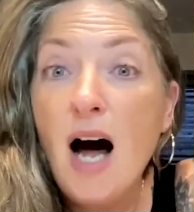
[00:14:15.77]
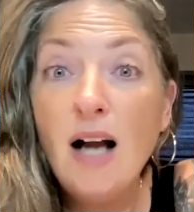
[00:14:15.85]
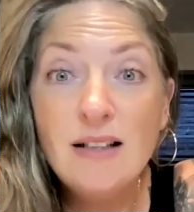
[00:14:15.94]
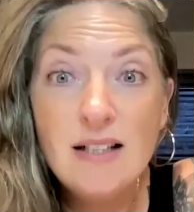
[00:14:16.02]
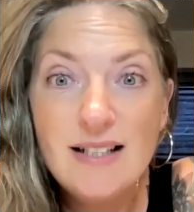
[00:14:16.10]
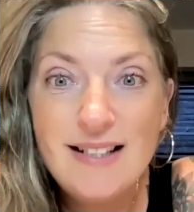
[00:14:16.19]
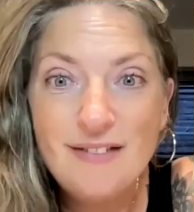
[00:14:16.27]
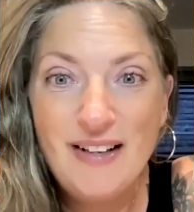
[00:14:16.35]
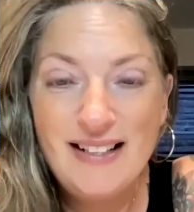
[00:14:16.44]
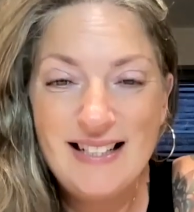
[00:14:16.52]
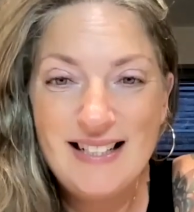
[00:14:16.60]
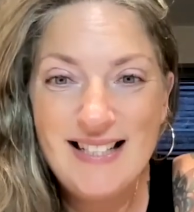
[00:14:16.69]

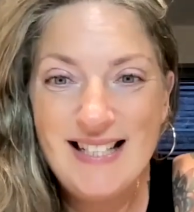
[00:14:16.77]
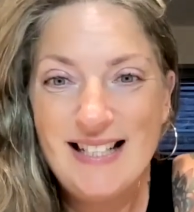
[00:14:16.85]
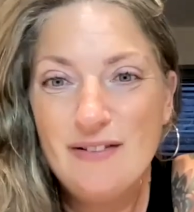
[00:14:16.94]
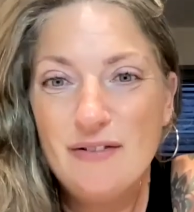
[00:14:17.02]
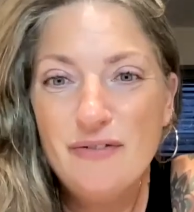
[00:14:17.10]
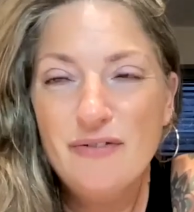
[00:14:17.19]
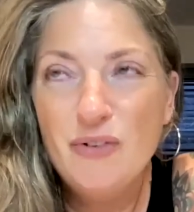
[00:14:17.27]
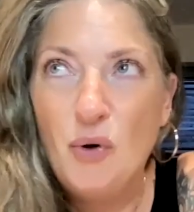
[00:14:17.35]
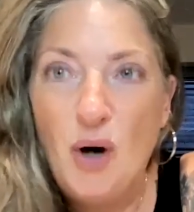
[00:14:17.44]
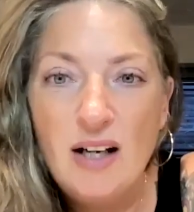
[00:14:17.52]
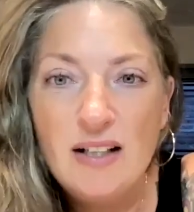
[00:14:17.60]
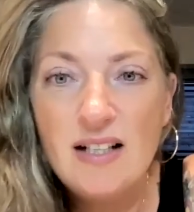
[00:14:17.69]
undefensive
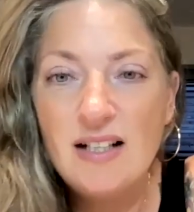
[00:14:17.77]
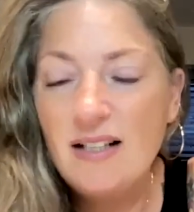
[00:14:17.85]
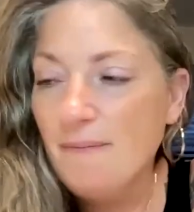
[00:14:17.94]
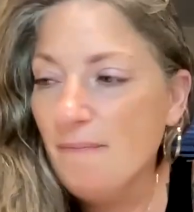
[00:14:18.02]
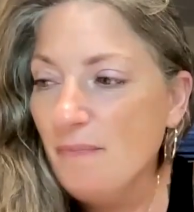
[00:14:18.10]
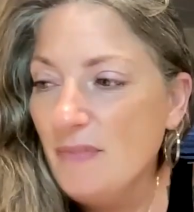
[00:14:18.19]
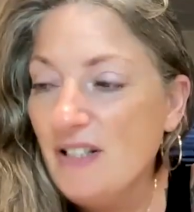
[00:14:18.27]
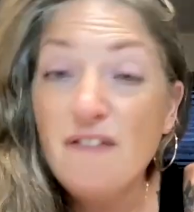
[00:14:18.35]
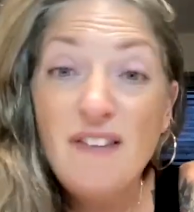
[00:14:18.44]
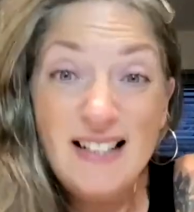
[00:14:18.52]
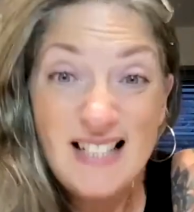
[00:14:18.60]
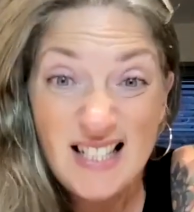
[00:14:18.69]
or
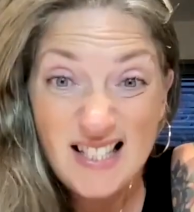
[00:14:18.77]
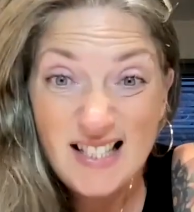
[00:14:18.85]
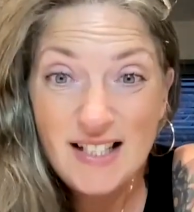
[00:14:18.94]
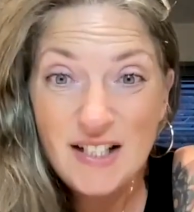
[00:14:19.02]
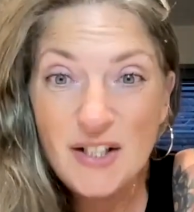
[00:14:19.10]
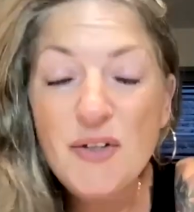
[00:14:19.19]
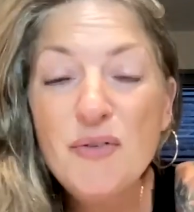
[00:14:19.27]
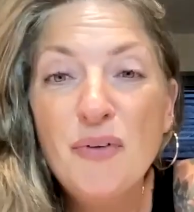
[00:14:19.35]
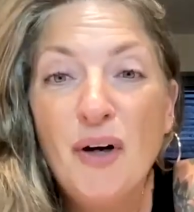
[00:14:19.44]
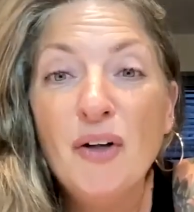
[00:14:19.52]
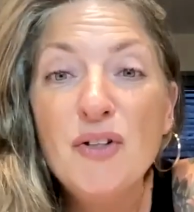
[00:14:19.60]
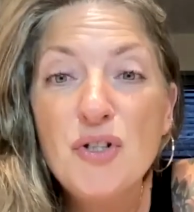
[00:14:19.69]
undefensed
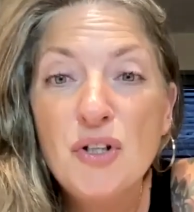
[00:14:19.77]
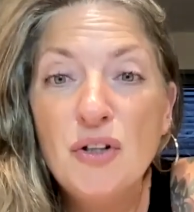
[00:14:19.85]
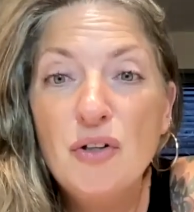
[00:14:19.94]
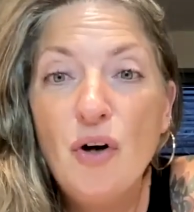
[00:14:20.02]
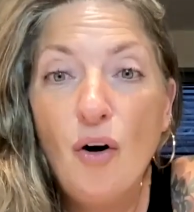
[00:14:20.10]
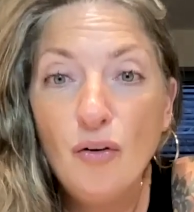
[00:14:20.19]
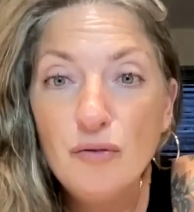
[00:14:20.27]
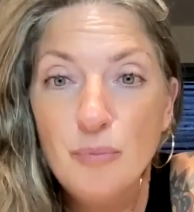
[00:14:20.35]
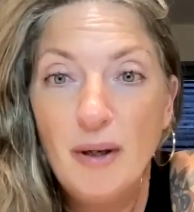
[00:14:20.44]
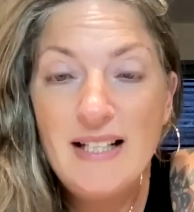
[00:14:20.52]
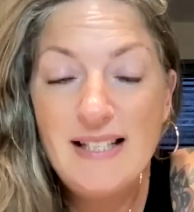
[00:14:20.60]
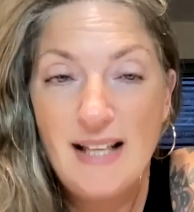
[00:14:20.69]
version of
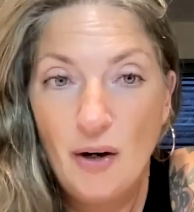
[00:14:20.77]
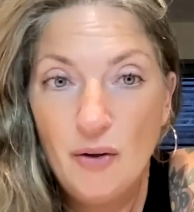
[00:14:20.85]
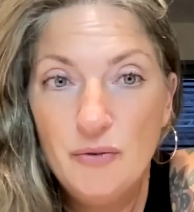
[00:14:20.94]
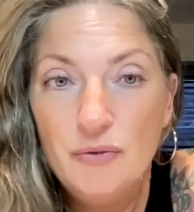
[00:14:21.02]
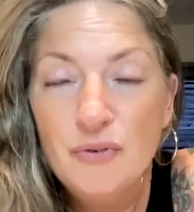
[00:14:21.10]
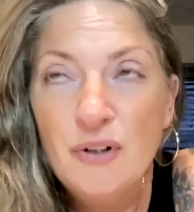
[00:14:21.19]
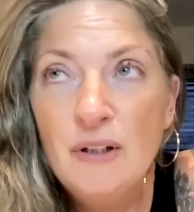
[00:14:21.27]
myself,